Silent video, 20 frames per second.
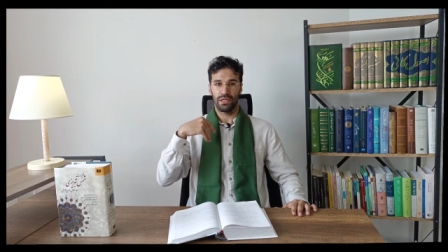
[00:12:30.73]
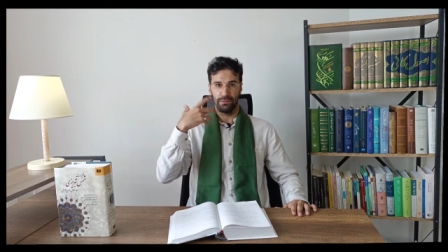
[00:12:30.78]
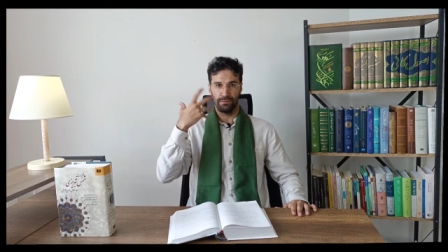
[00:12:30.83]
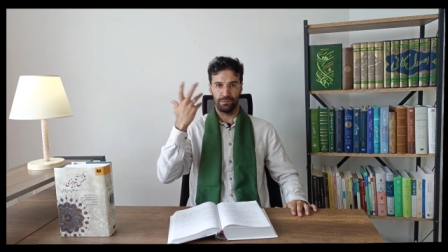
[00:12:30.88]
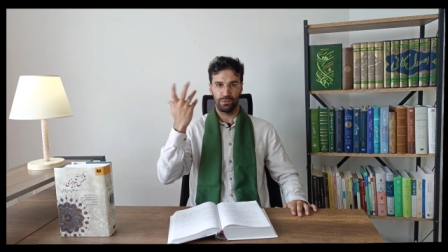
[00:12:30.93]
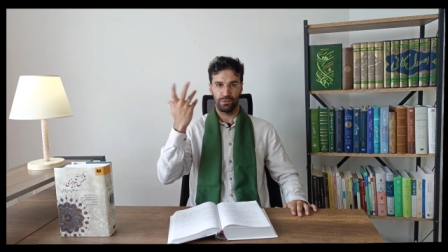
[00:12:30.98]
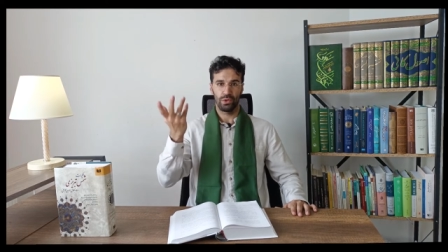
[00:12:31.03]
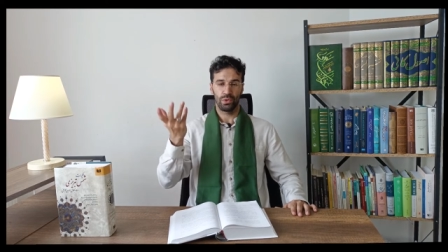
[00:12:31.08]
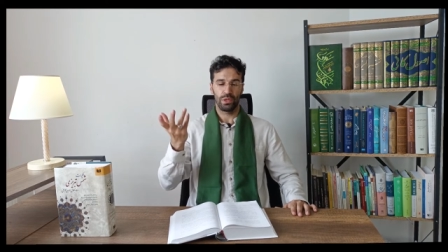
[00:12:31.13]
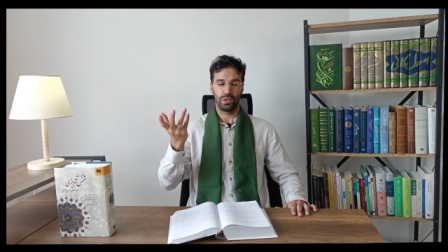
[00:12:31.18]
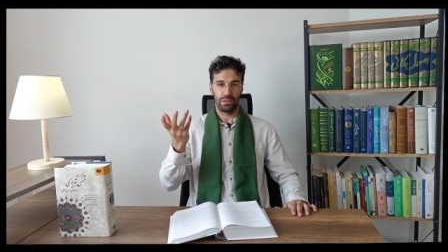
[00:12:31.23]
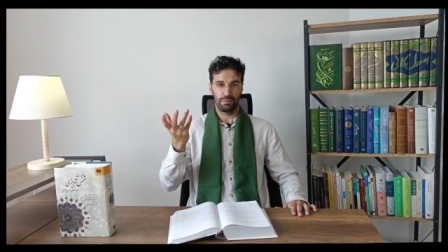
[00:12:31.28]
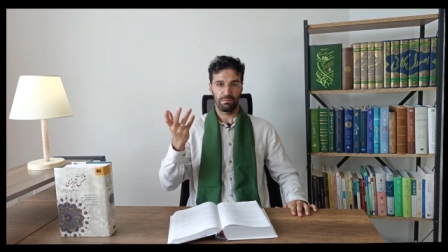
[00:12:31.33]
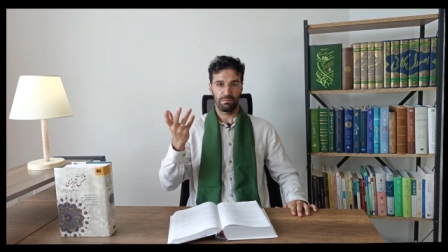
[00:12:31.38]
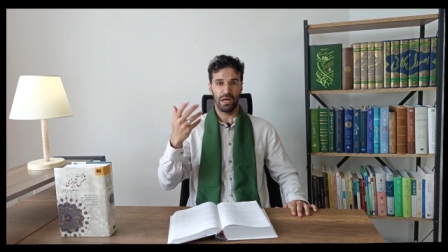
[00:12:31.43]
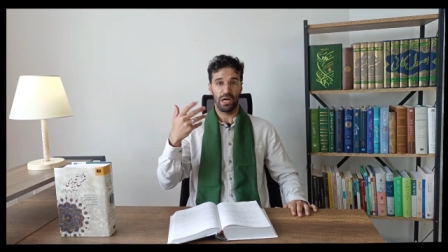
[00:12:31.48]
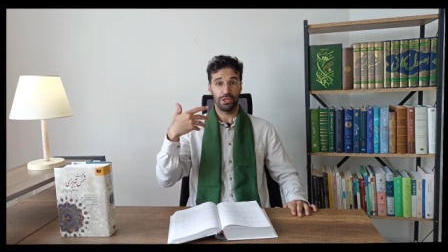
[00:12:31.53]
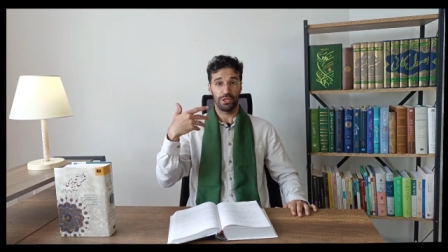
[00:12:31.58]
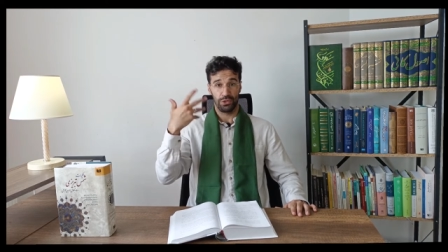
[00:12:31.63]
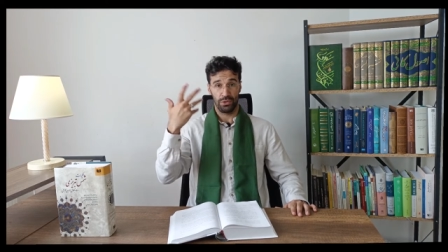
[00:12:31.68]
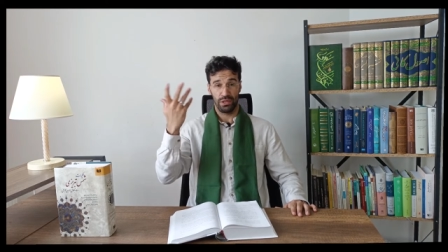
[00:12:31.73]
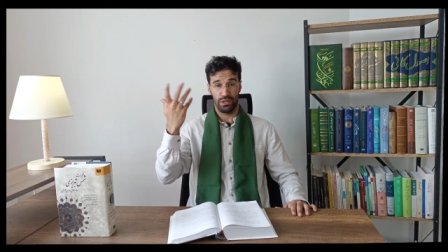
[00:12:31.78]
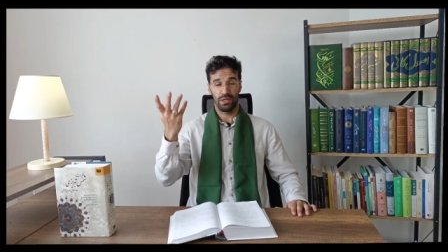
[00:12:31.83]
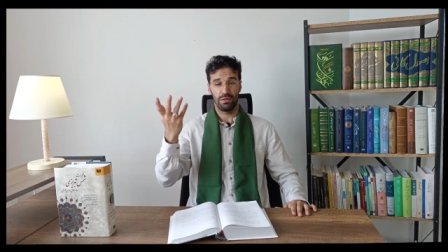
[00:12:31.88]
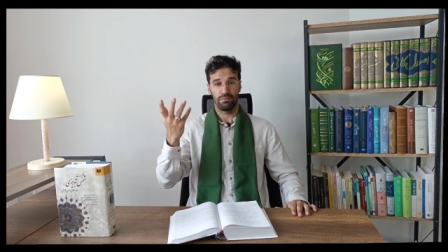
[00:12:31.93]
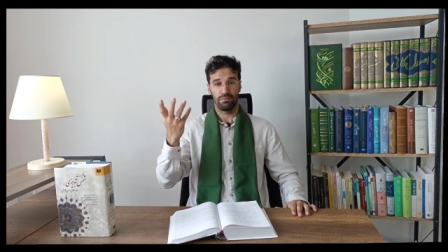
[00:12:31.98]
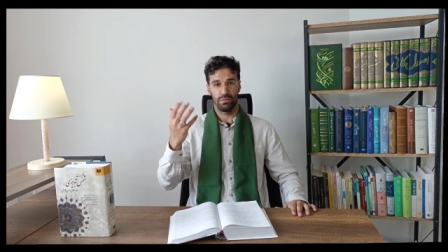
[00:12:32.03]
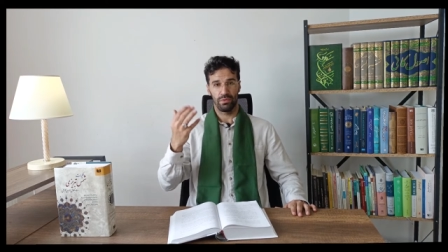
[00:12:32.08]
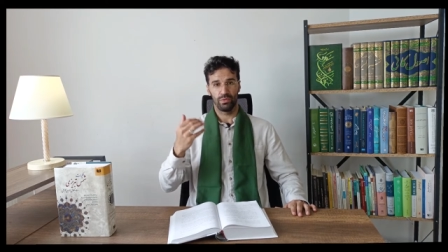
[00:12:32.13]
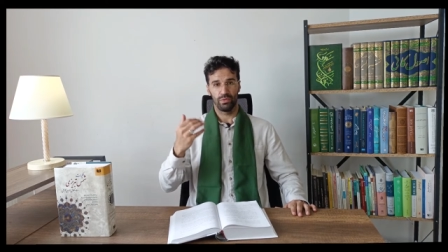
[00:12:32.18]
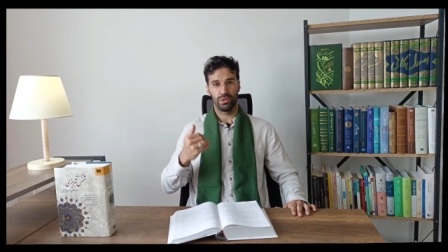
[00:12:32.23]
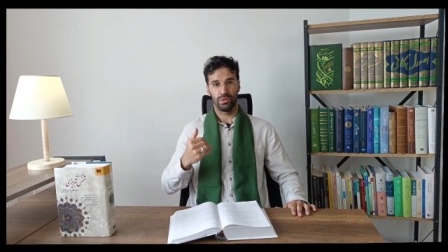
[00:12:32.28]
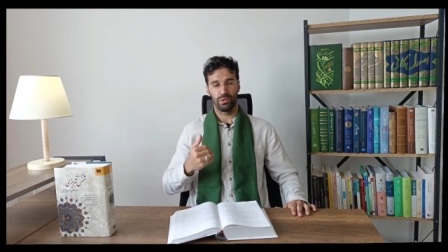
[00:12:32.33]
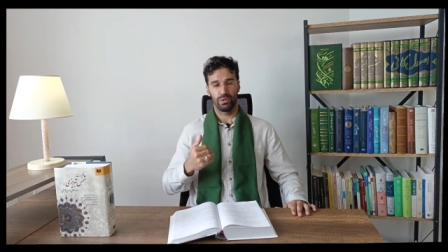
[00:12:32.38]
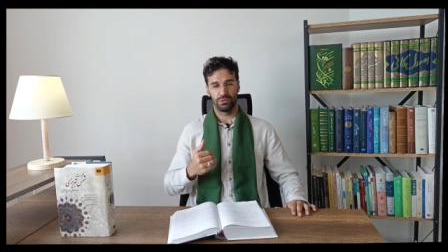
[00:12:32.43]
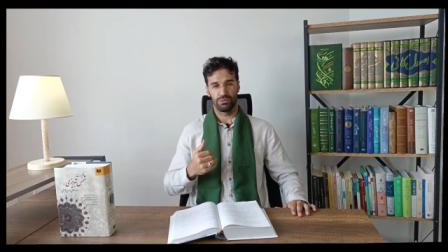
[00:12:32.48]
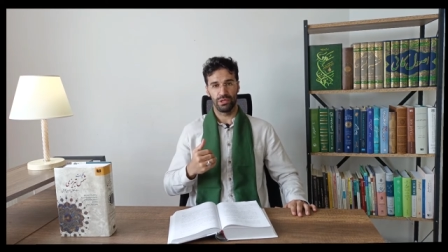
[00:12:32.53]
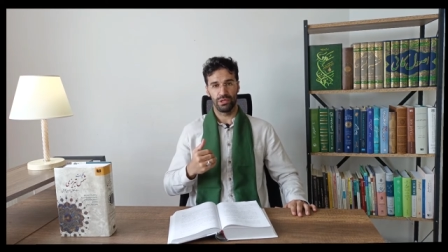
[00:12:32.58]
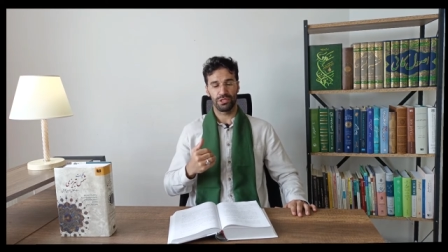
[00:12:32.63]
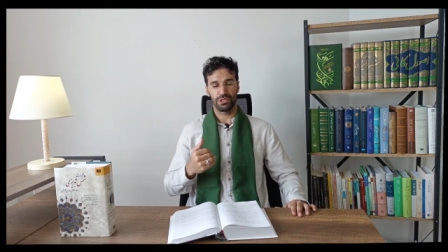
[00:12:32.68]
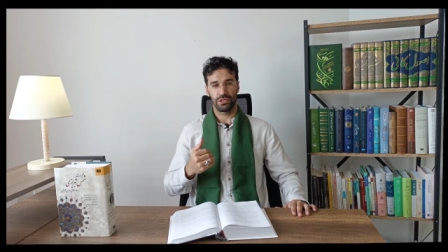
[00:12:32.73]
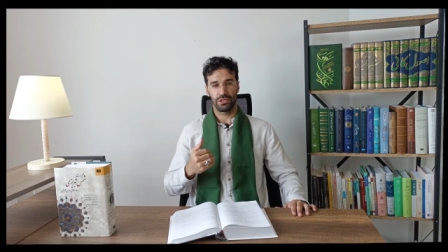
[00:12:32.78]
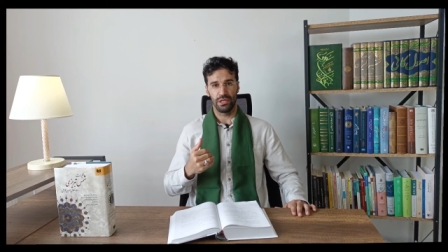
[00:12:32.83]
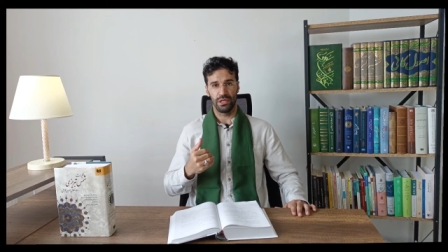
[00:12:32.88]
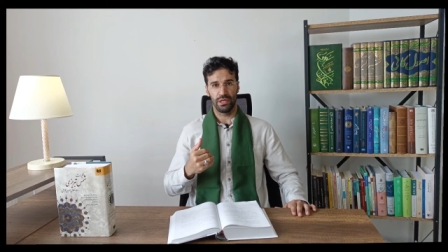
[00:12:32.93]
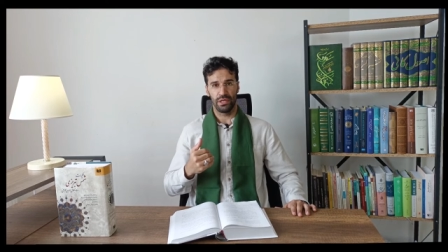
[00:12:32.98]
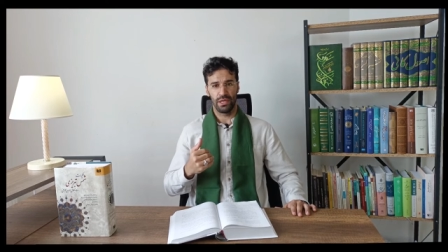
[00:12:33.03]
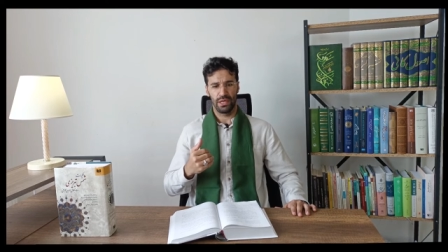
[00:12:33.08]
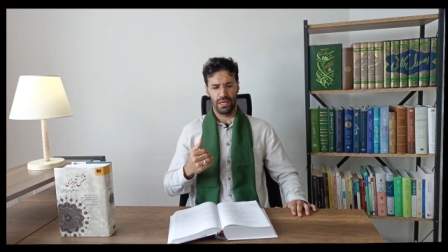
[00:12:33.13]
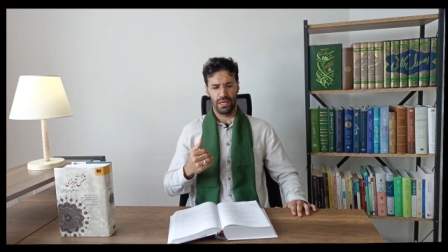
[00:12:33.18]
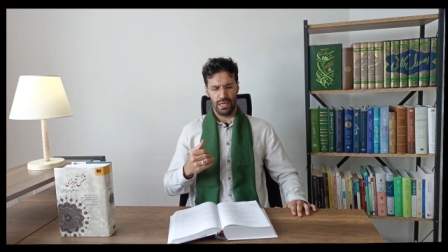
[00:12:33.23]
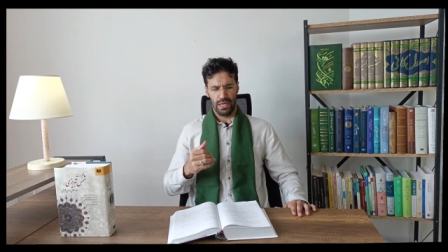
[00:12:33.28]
and to him unto him we will return.